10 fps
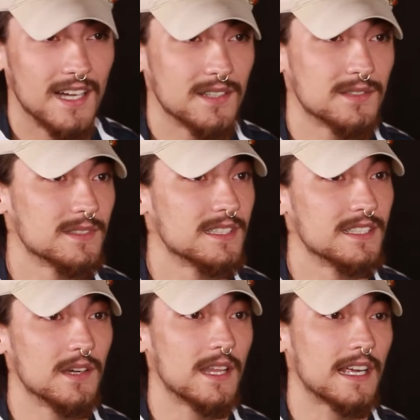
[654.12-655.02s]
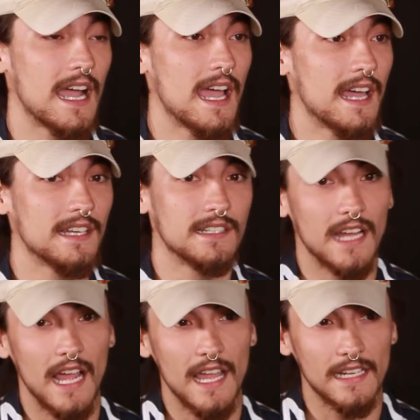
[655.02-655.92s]
I don't really know. Like I had
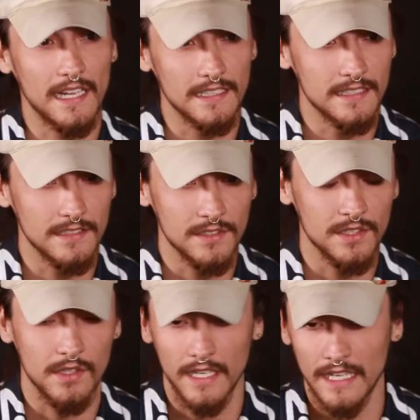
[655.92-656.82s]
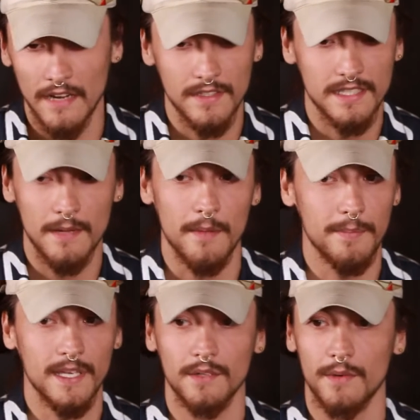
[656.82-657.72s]
idea. You know, like every time
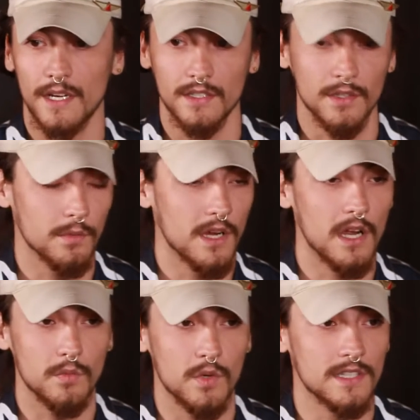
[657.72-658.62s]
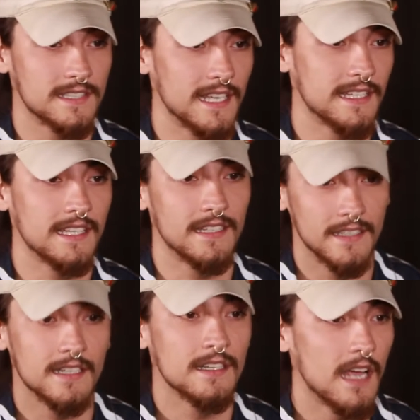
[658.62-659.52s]
I pick a record or where I'd want to take it,
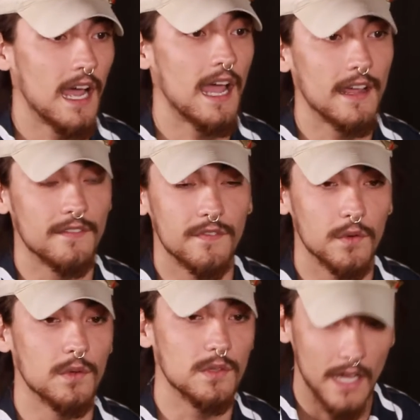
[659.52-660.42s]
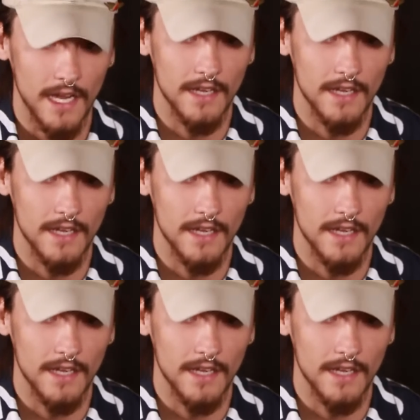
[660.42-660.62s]
I had full